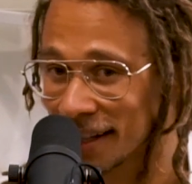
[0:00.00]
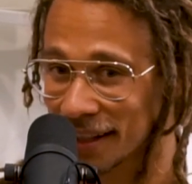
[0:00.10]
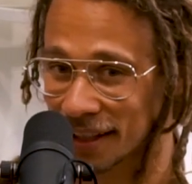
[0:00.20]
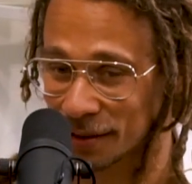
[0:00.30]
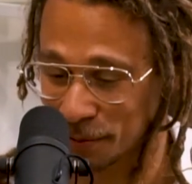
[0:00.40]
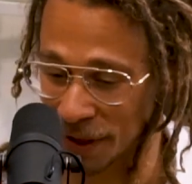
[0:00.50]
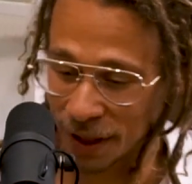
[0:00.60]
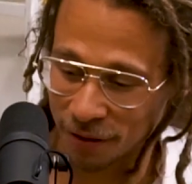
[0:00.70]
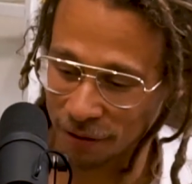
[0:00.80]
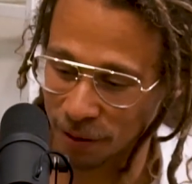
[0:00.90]
like,
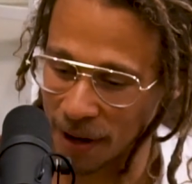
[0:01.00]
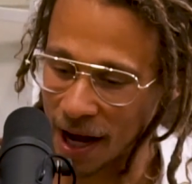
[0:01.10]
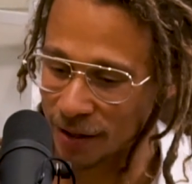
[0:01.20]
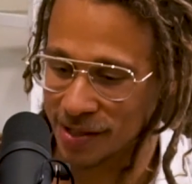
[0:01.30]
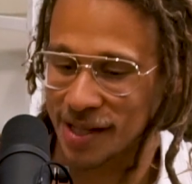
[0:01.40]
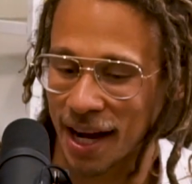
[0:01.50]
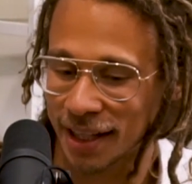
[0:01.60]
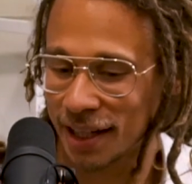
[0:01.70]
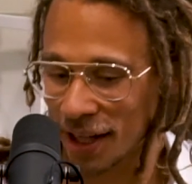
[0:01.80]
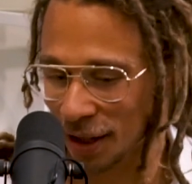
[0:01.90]
being from
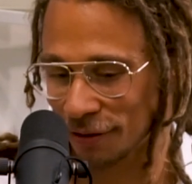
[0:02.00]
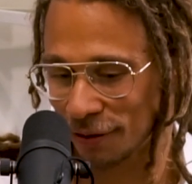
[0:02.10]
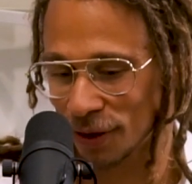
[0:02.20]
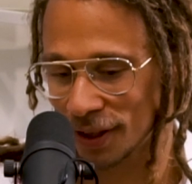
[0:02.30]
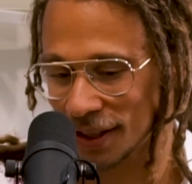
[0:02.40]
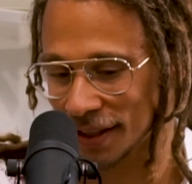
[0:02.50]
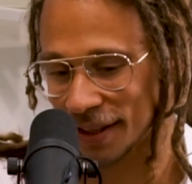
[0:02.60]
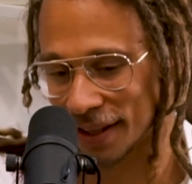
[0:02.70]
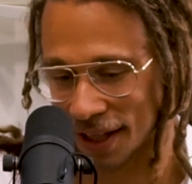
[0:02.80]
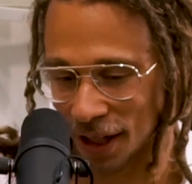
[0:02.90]
outside of California,
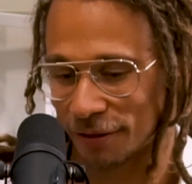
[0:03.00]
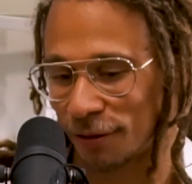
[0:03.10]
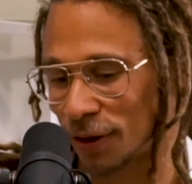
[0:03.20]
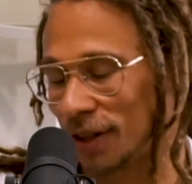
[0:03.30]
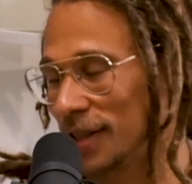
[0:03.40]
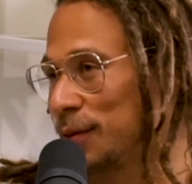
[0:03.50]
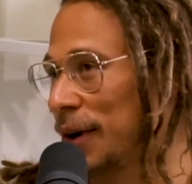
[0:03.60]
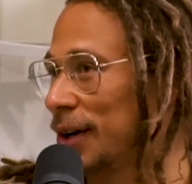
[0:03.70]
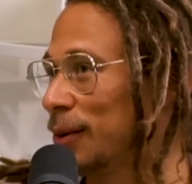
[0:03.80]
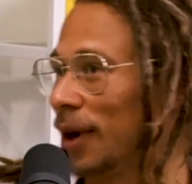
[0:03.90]
like, California is
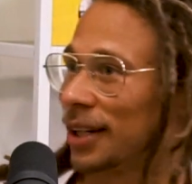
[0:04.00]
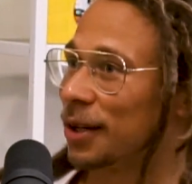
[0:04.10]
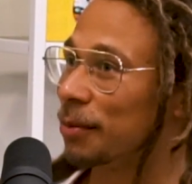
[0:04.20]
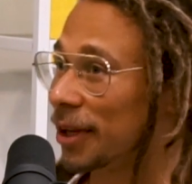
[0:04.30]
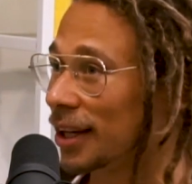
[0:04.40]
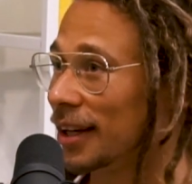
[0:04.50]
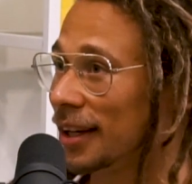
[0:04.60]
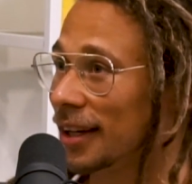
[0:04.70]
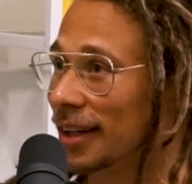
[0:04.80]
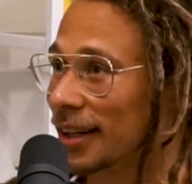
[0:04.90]
where you wanted to be,
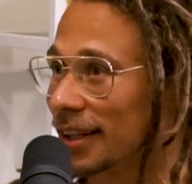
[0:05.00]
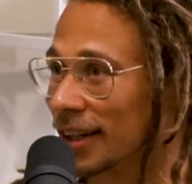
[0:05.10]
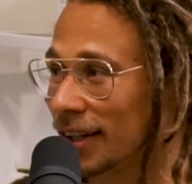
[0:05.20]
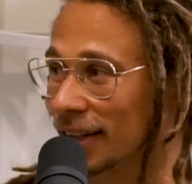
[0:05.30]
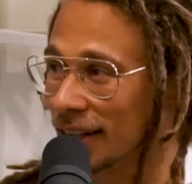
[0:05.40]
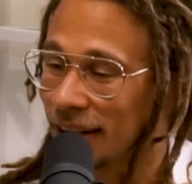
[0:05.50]
you know.